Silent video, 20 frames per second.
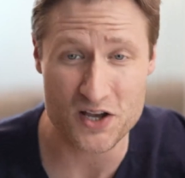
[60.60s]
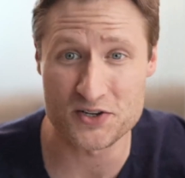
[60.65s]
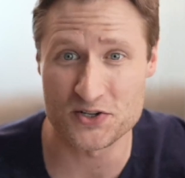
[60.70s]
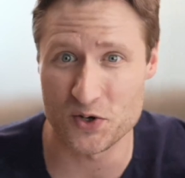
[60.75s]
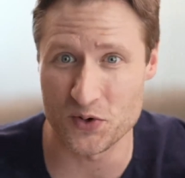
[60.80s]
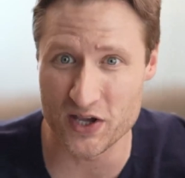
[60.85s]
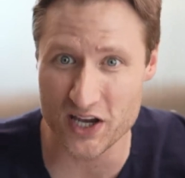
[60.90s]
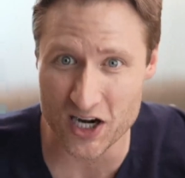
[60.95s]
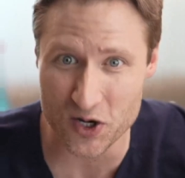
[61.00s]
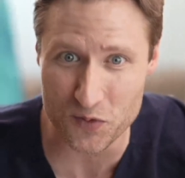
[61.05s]

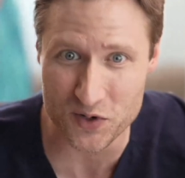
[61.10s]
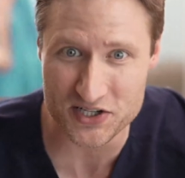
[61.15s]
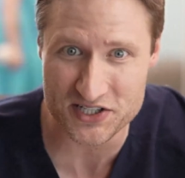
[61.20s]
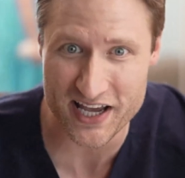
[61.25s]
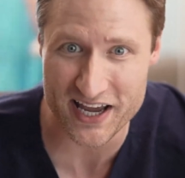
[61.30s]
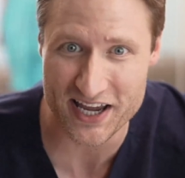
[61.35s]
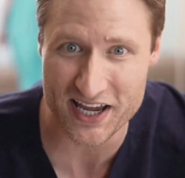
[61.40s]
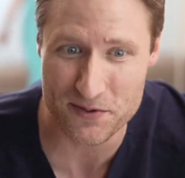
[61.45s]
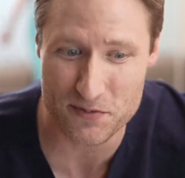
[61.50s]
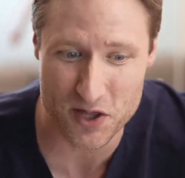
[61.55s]
So here we're
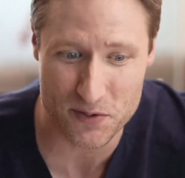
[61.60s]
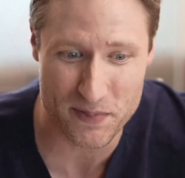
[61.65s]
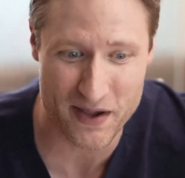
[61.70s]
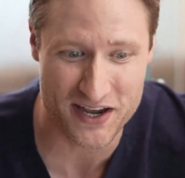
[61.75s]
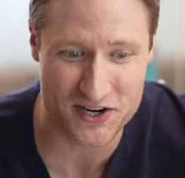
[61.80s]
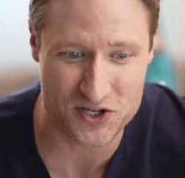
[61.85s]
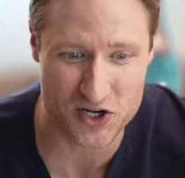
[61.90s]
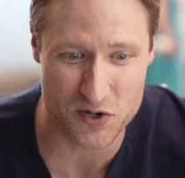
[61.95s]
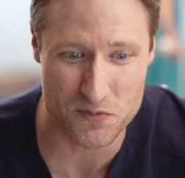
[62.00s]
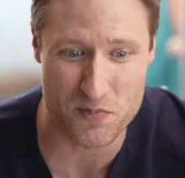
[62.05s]
taking the
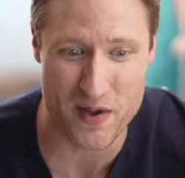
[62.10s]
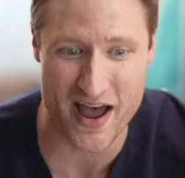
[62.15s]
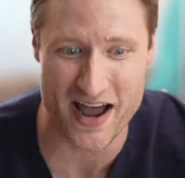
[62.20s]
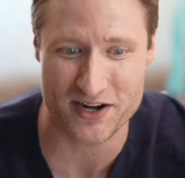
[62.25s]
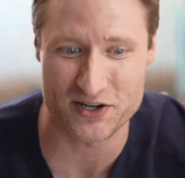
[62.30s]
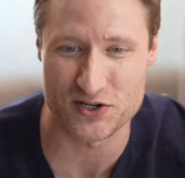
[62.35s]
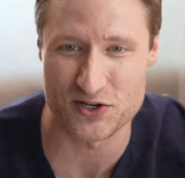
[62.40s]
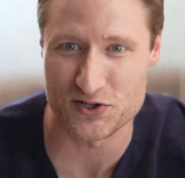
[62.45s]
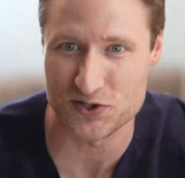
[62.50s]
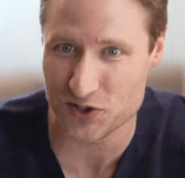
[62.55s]
patient
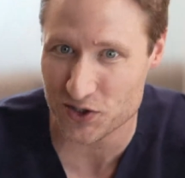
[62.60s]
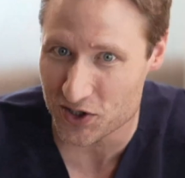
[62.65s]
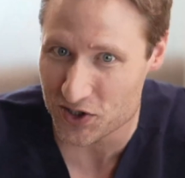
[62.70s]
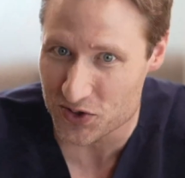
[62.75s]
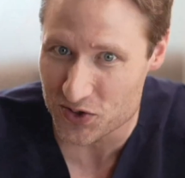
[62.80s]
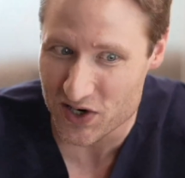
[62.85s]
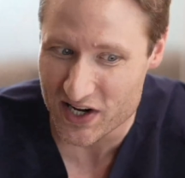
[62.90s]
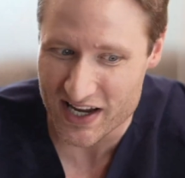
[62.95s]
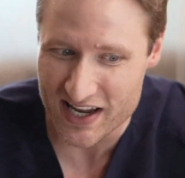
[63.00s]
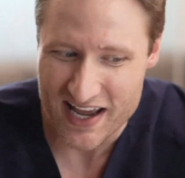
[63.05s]
back to
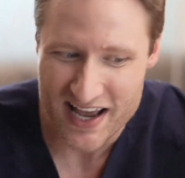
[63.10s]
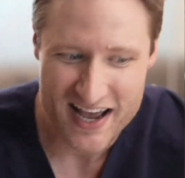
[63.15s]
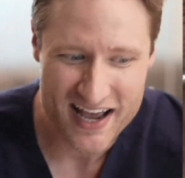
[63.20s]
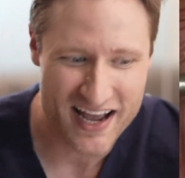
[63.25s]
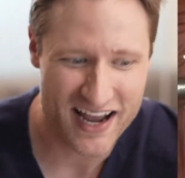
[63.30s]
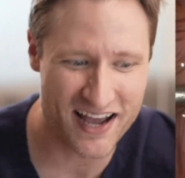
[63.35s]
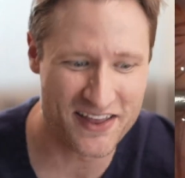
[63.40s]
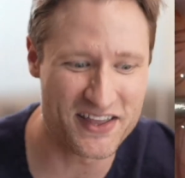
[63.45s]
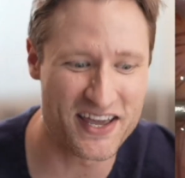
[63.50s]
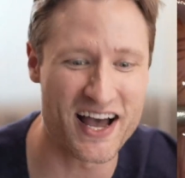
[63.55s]
surgery,
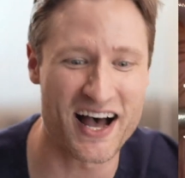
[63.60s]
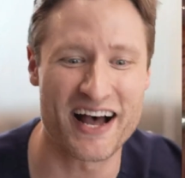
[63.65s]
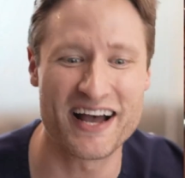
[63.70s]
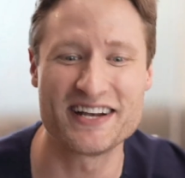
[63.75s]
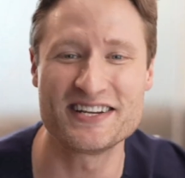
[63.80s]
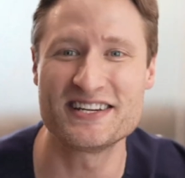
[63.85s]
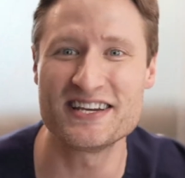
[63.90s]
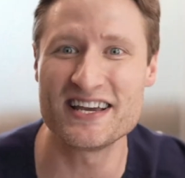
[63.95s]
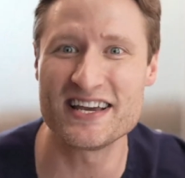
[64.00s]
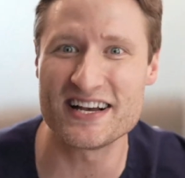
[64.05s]
and the
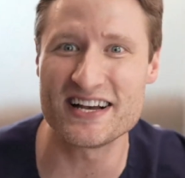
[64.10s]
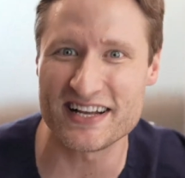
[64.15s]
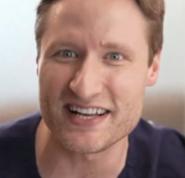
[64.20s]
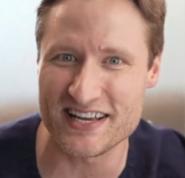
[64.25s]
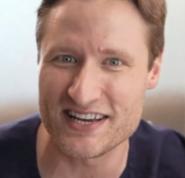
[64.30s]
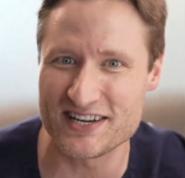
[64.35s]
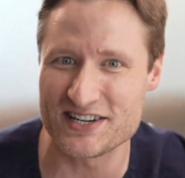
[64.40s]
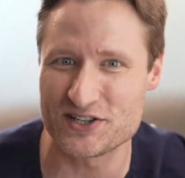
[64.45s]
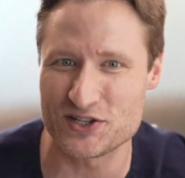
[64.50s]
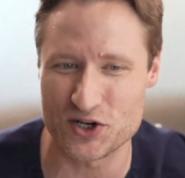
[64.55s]
idea
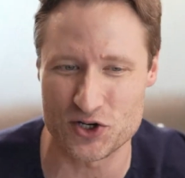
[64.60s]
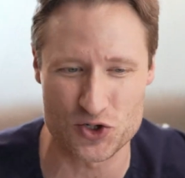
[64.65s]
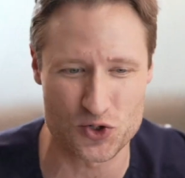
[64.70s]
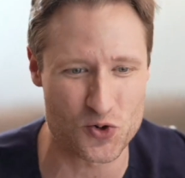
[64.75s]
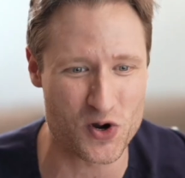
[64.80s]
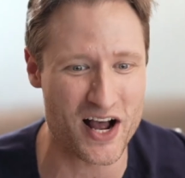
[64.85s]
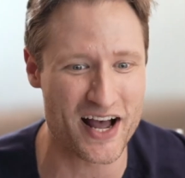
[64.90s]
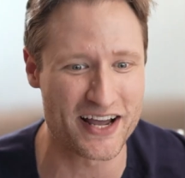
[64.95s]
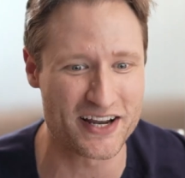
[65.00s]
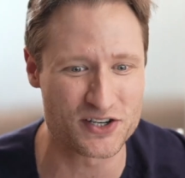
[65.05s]
is to
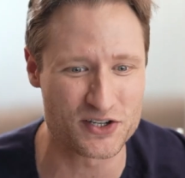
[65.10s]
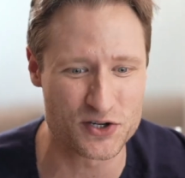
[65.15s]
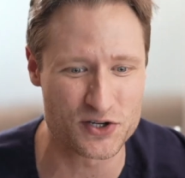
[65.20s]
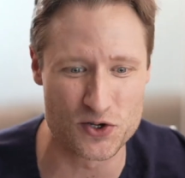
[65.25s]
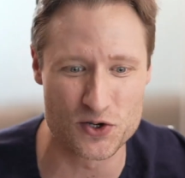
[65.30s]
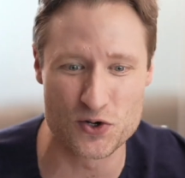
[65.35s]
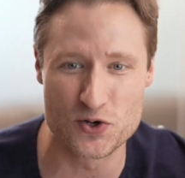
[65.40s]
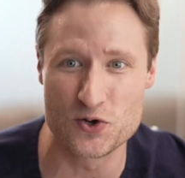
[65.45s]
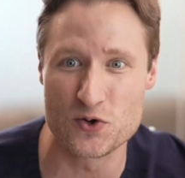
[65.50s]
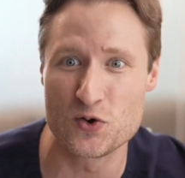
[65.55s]
try
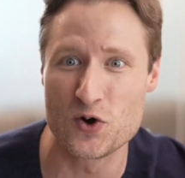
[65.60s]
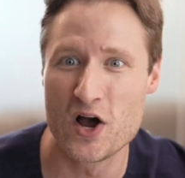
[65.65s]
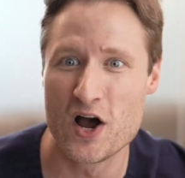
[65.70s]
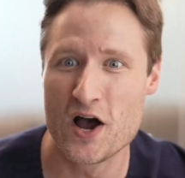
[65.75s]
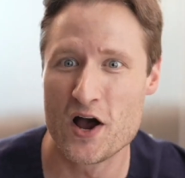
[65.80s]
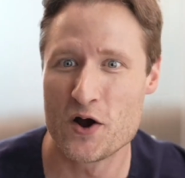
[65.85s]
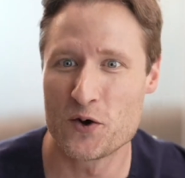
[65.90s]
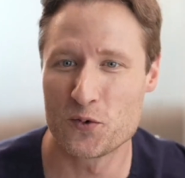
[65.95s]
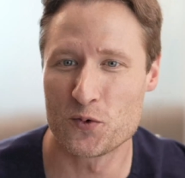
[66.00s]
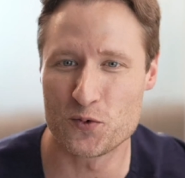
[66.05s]
to
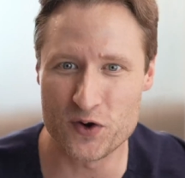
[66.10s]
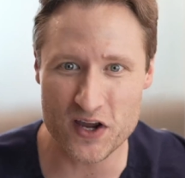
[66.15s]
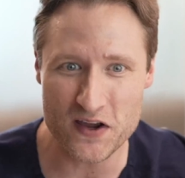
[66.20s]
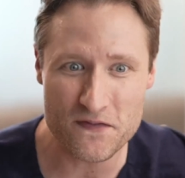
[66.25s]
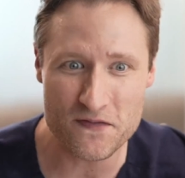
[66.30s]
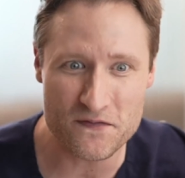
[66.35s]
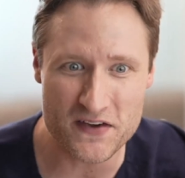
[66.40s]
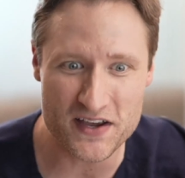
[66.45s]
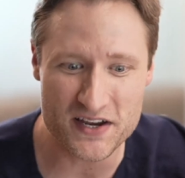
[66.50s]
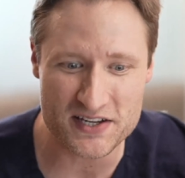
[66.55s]

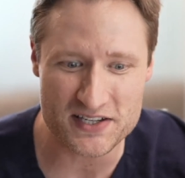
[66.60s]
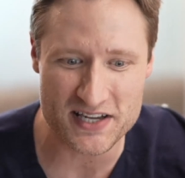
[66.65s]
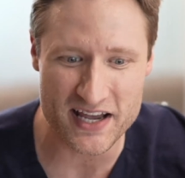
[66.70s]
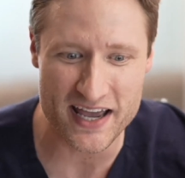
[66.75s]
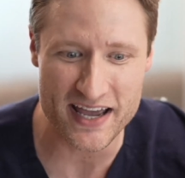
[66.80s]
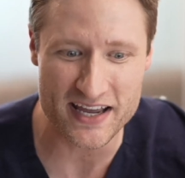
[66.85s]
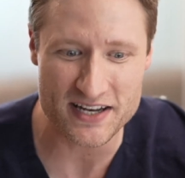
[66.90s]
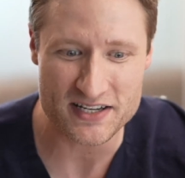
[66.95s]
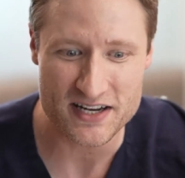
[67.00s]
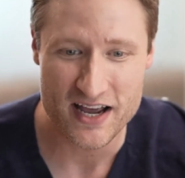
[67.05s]

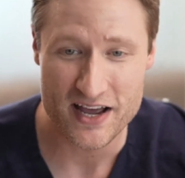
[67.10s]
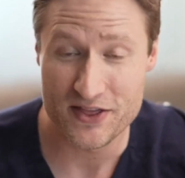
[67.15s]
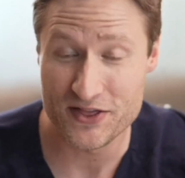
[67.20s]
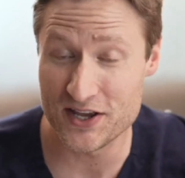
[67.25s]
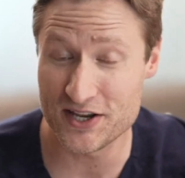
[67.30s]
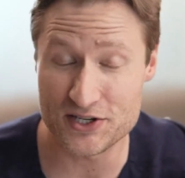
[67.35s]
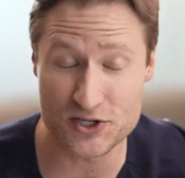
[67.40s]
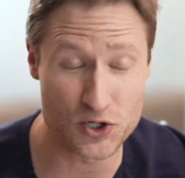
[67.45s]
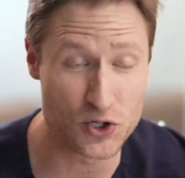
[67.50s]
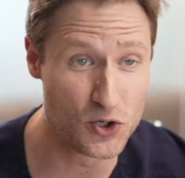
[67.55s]
refixate
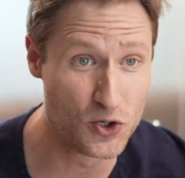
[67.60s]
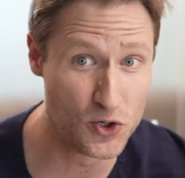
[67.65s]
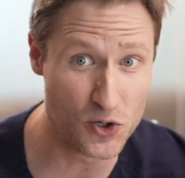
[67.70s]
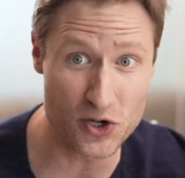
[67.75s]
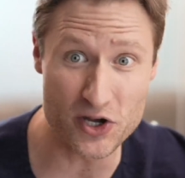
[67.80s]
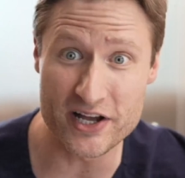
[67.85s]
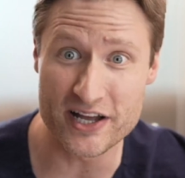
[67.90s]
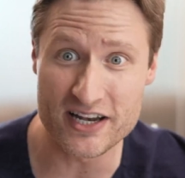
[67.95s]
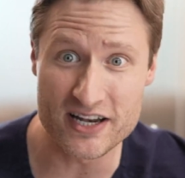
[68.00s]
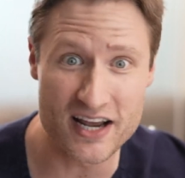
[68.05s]
this
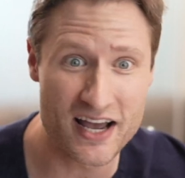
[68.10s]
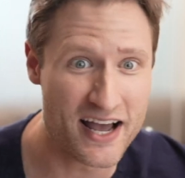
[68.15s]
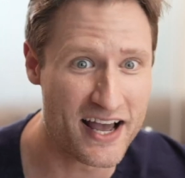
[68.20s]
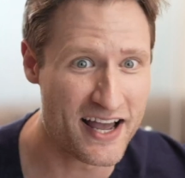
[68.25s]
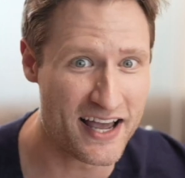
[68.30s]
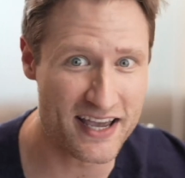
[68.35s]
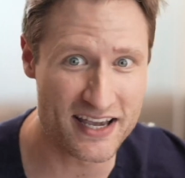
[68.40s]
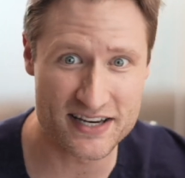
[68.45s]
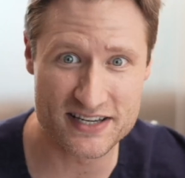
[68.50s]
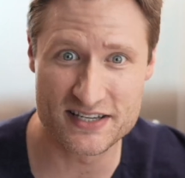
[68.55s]
good
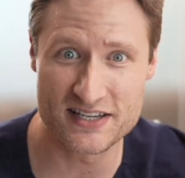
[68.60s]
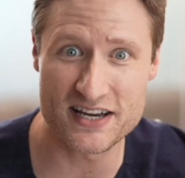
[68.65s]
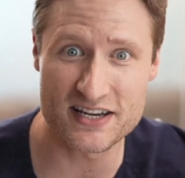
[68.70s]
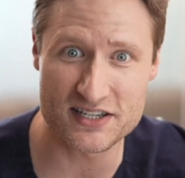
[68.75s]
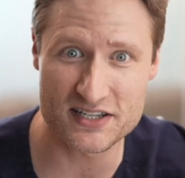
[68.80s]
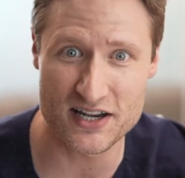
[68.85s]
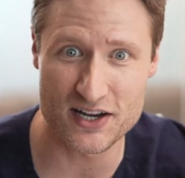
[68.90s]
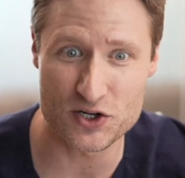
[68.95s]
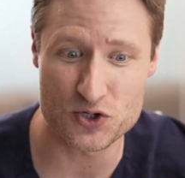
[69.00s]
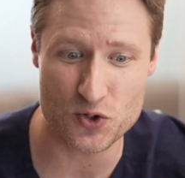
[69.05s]

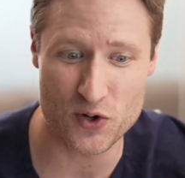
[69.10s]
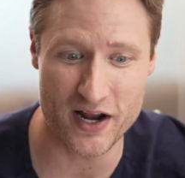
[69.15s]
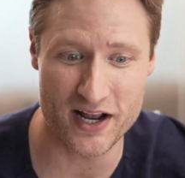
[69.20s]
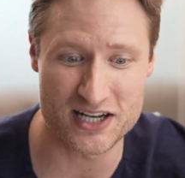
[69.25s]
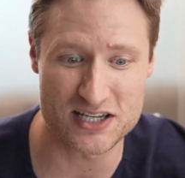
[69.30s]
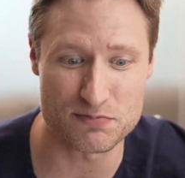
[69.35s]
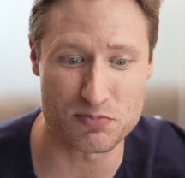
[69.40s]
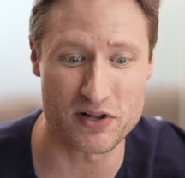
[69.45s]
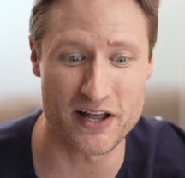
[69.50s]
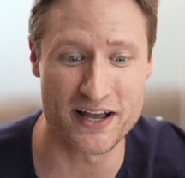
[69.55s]
existing
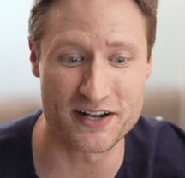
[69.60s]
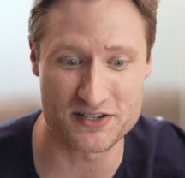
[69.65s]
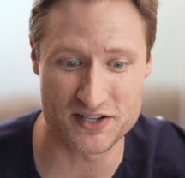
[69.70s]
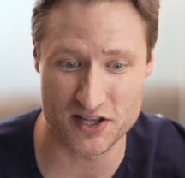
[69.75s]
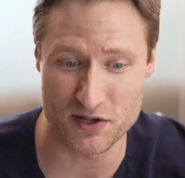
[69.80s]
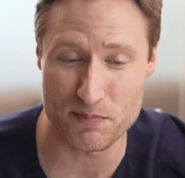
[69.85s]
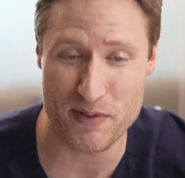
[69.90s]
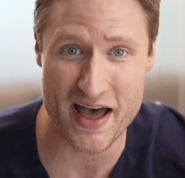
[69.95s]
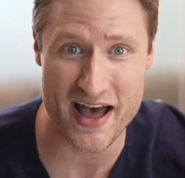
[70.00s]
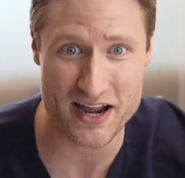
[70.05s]
transplant to
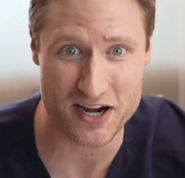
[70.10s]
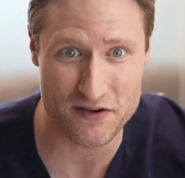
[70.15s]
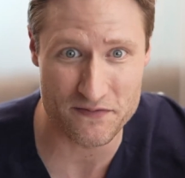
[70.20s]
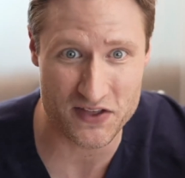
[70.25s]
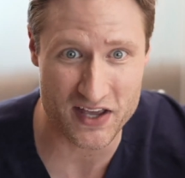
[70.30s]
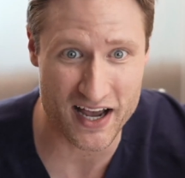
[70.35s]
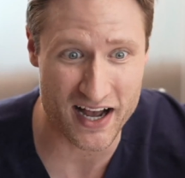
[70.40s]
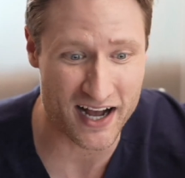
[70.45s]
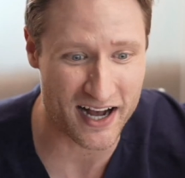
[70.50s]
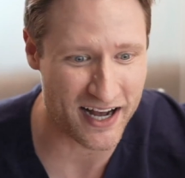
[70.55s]
the back of
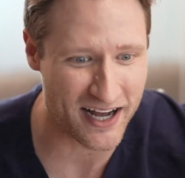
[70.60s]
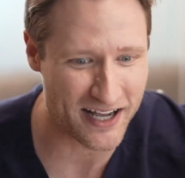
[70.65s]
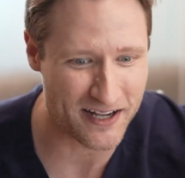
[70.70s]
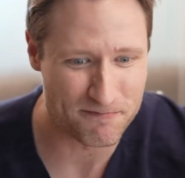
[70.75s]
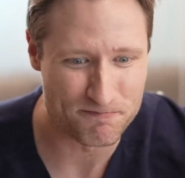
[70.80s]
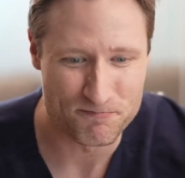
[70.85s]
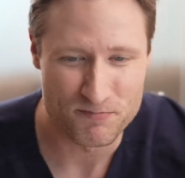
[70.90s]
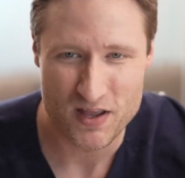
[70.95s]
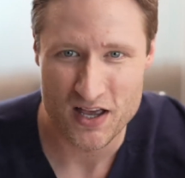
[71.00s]
the eye.